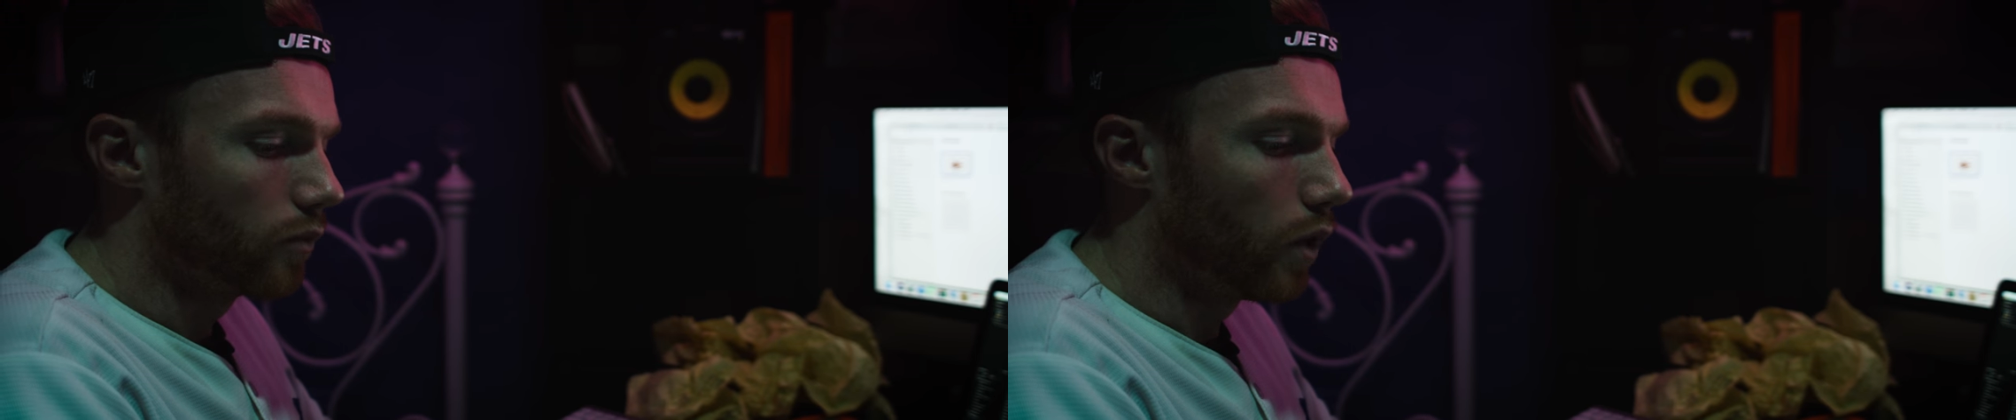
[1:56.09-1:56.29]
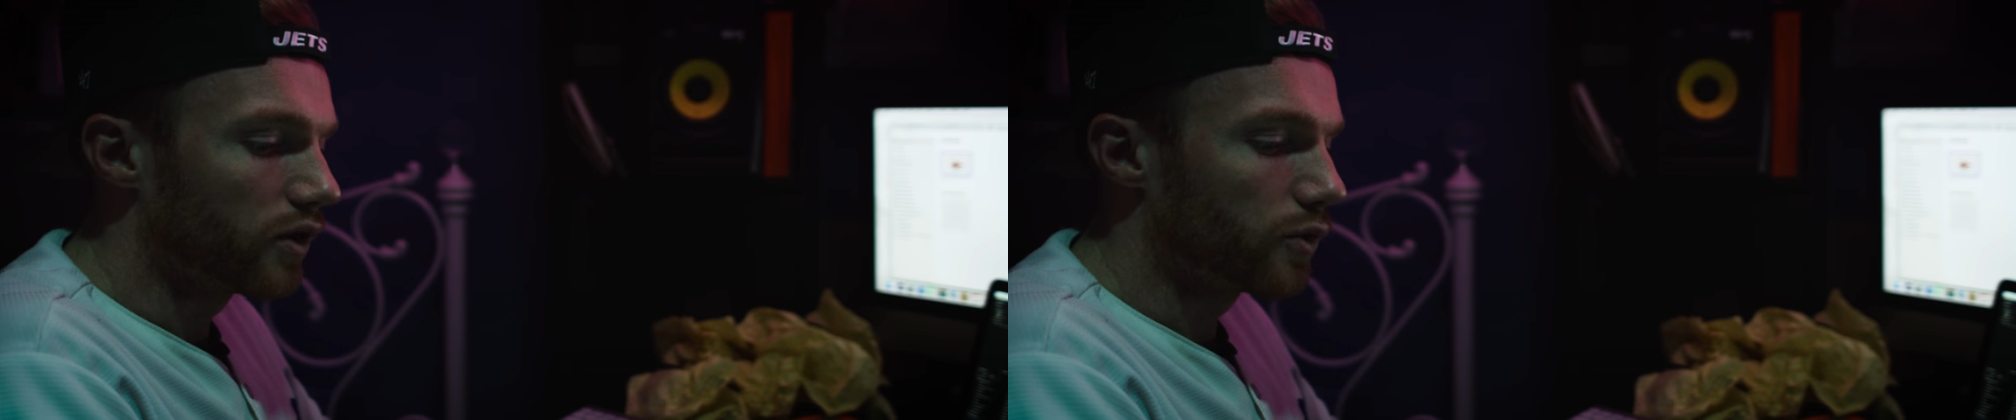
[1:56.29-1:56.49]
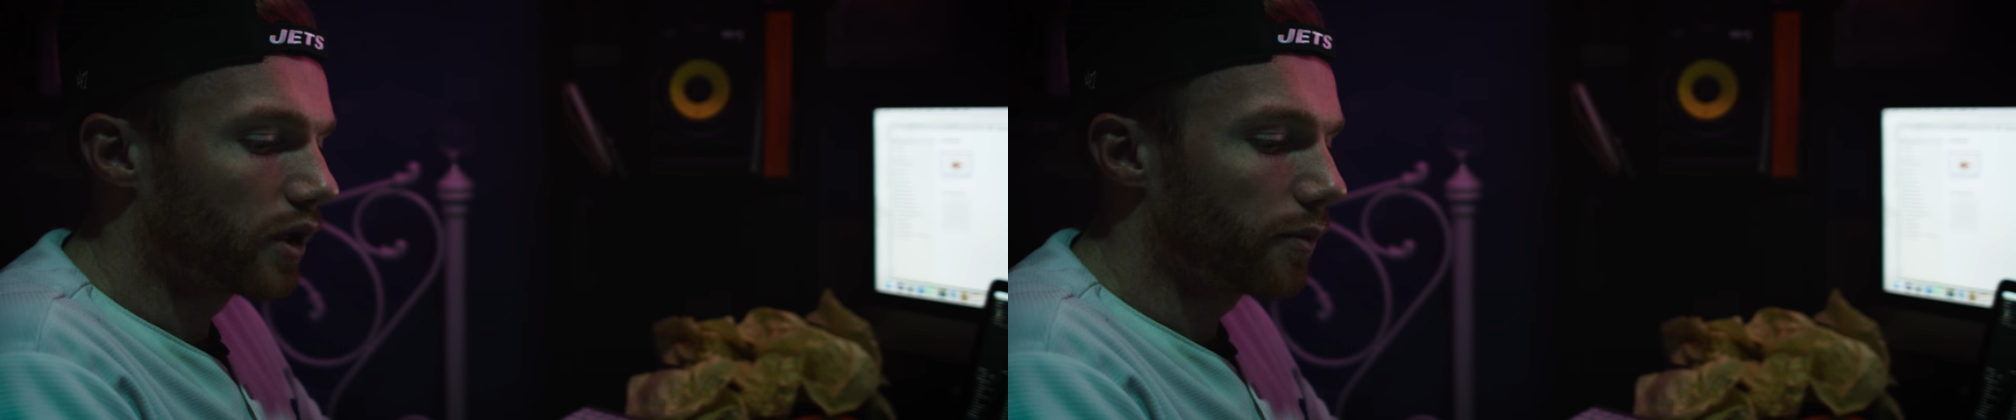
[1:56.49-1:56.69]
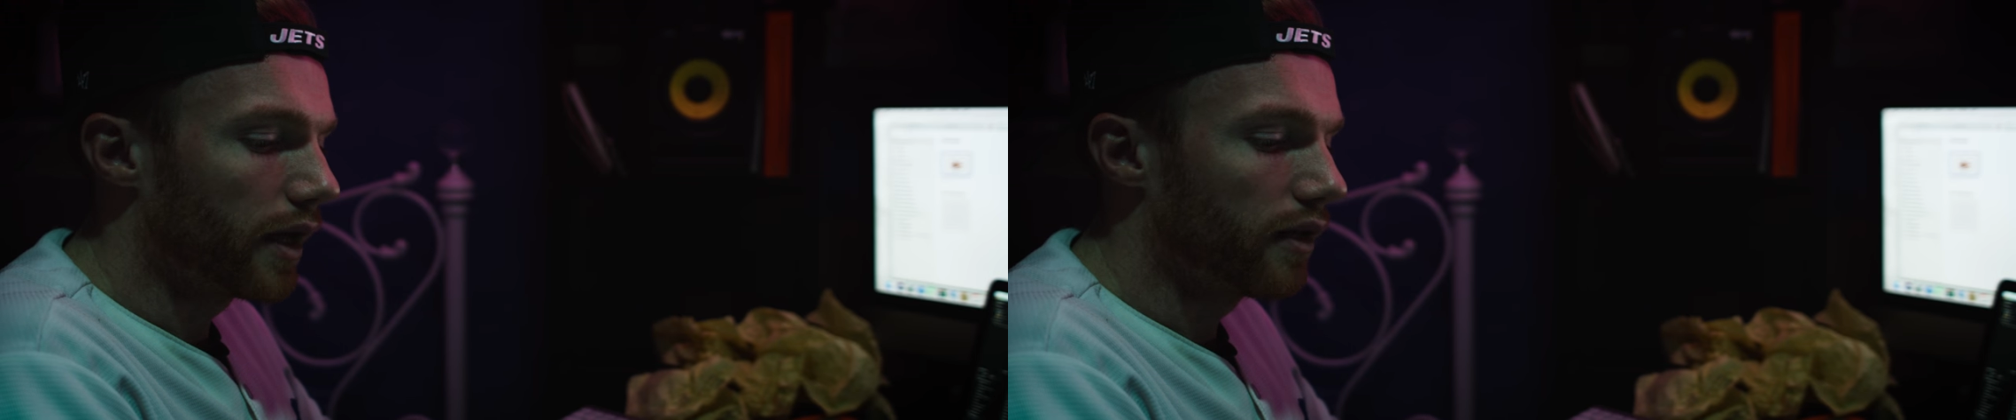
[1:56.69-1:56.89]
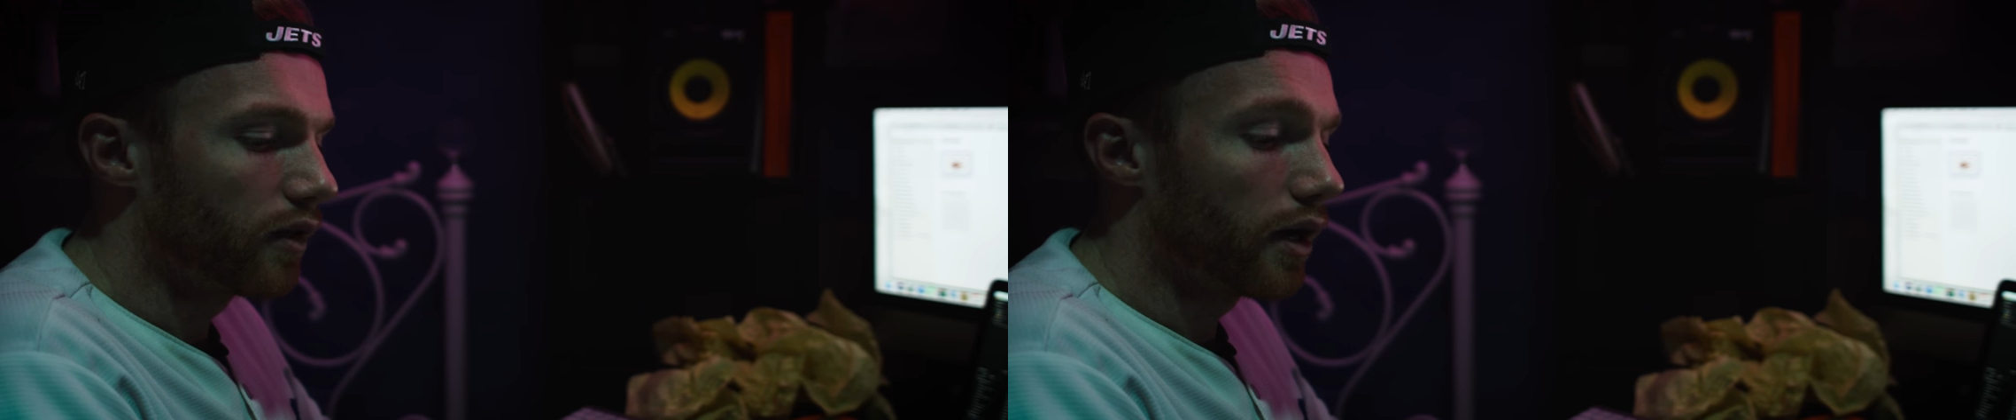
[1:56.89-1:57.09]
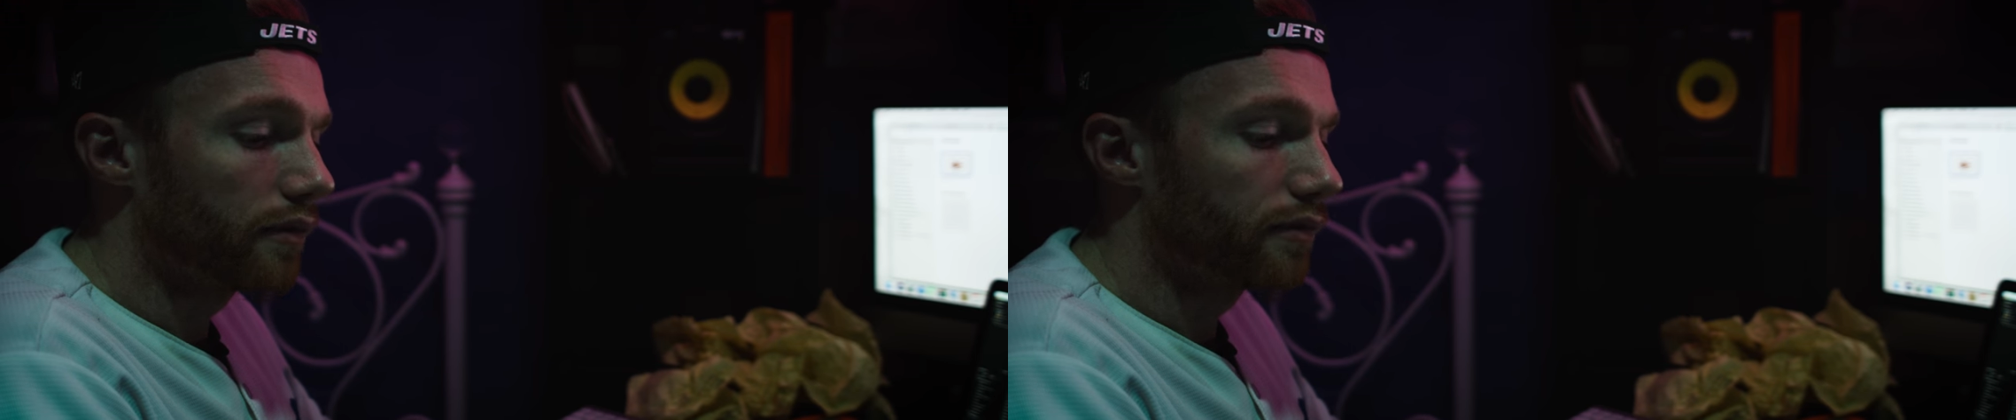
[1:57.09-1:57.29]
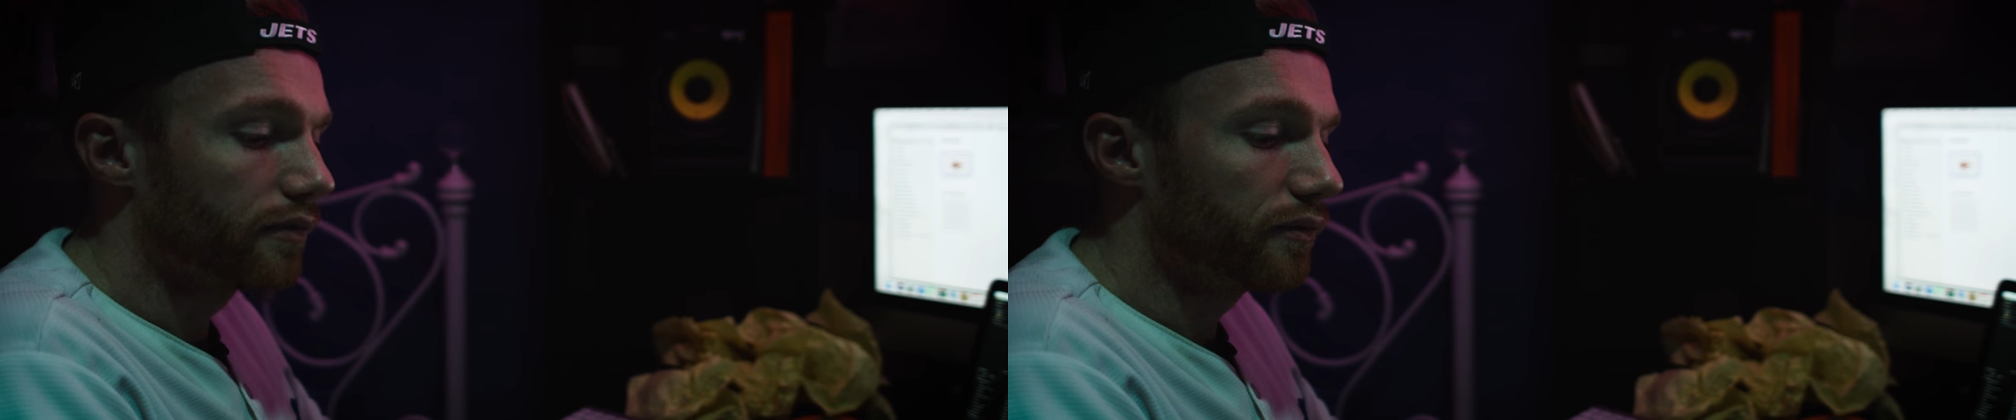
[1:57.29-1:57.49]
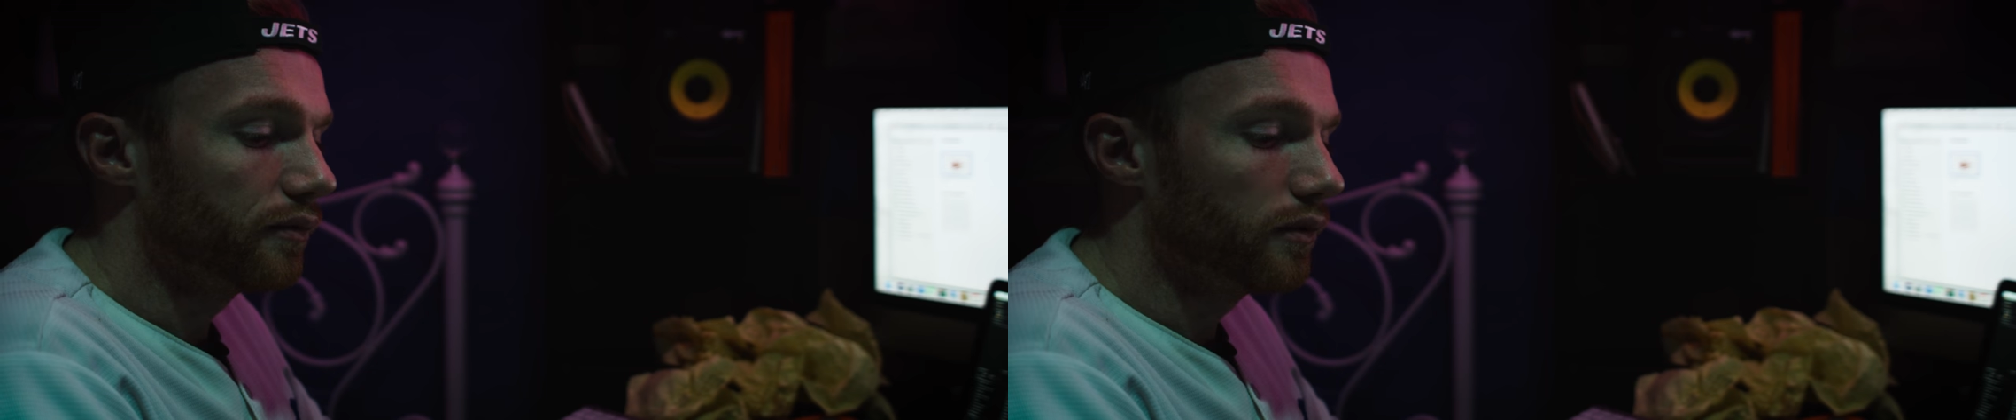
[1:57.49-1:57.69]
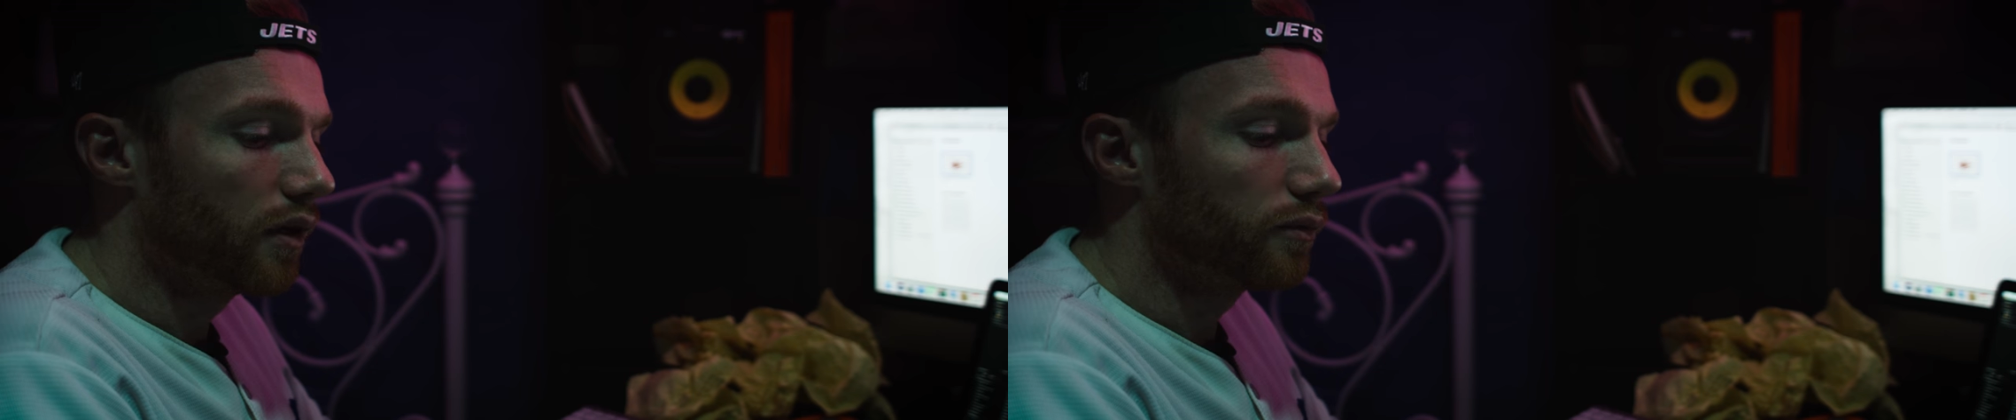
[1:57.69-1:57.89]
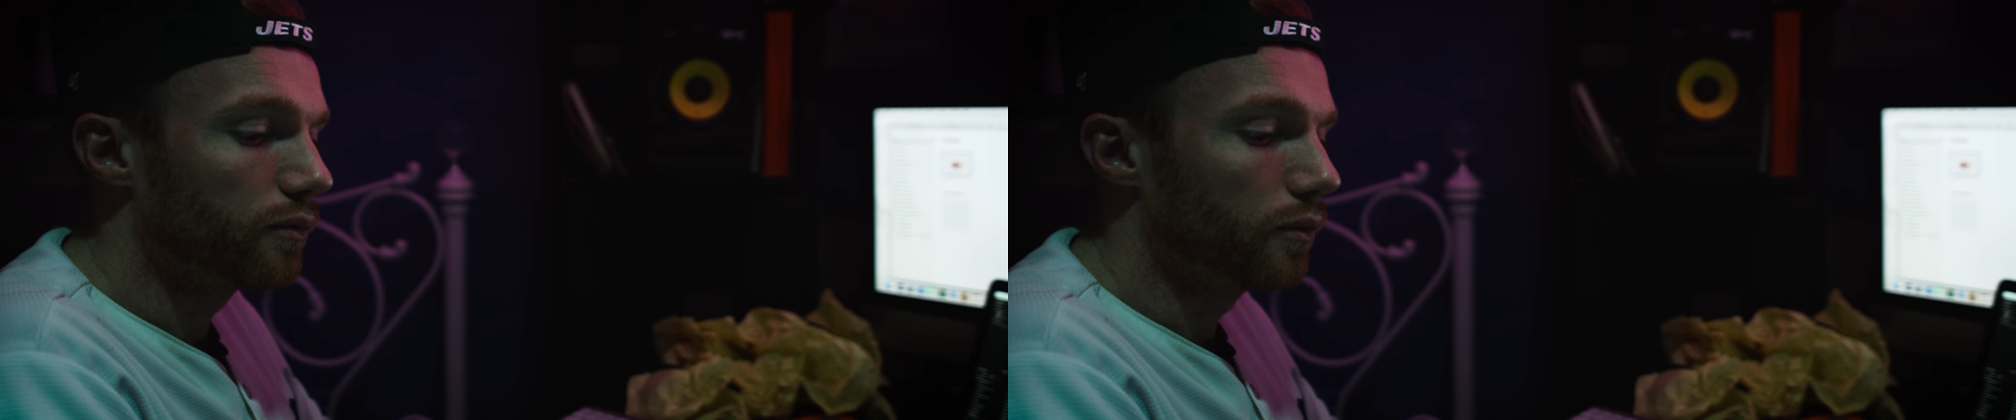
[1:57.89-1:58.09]
one swing at bat at life. If you
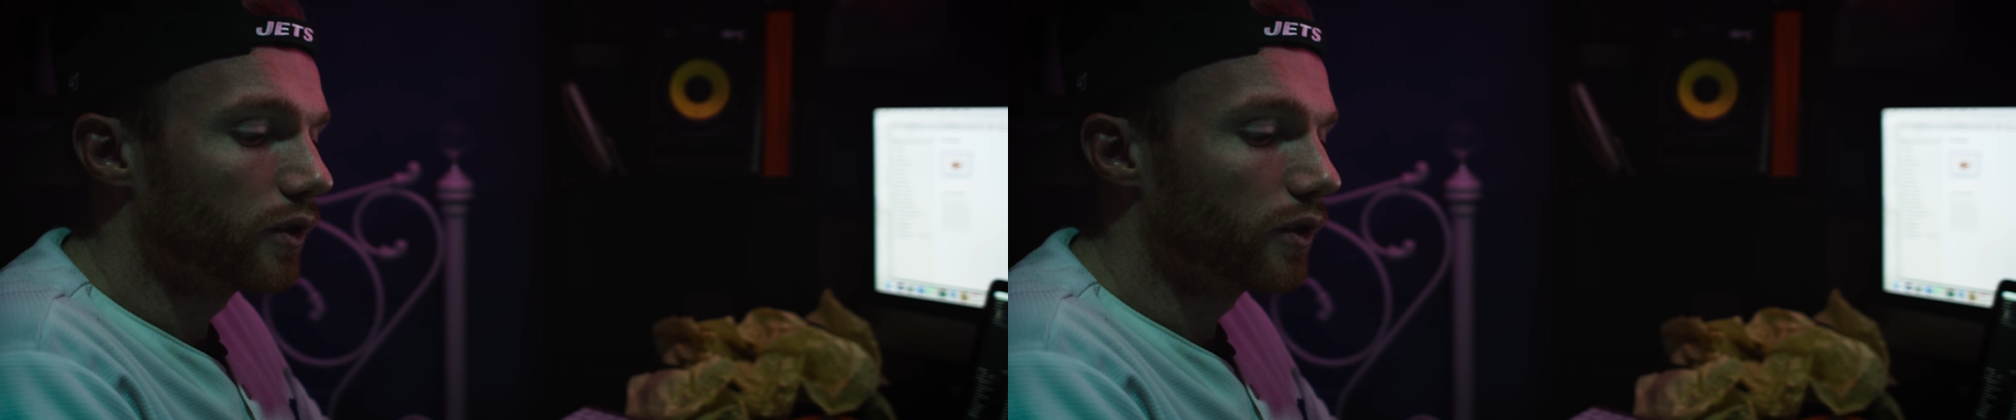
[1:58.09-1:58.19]
love